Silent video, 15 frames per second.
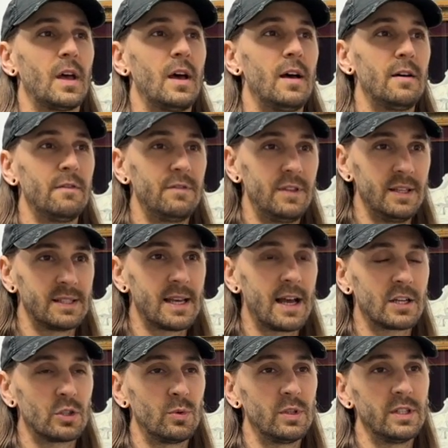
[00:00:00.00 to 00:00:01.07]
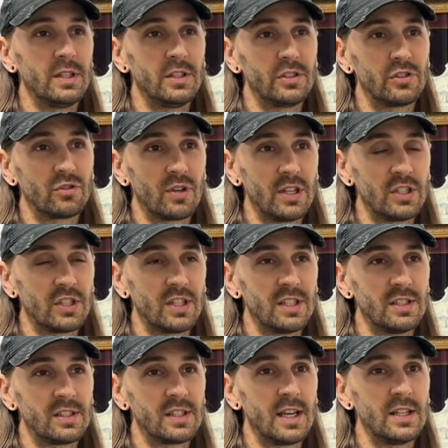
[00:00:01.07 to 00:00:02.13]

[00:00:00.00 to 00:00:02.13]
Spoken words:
of these actual illustrations.